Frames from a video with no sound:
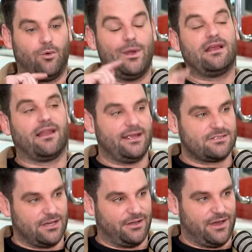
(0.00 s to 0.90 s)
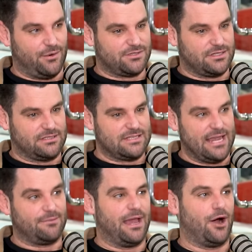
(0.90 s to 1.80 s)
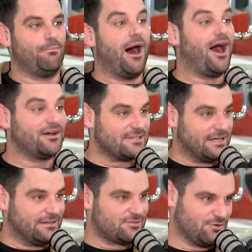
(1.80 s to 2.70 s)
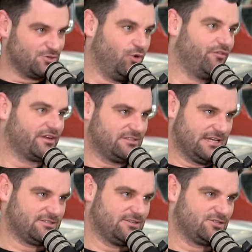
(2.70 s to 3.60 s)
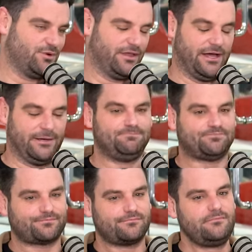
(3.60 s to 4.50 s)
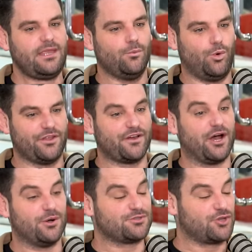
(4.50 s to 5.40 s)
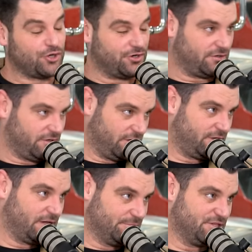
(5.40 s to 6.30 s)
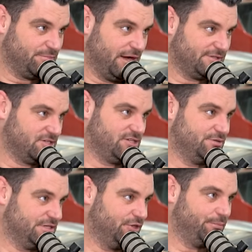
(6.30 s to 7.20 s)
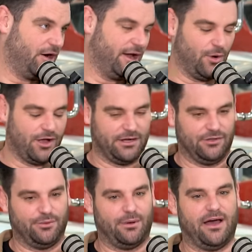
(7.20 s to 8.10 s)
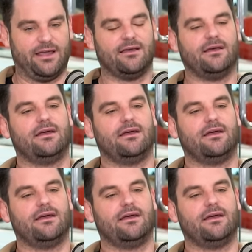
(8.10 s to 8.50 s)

A week later, there was a take me out party. So it was all of the contestants were there. One of the girls couldn't come to the party. She was in Dubai, working in Dubai.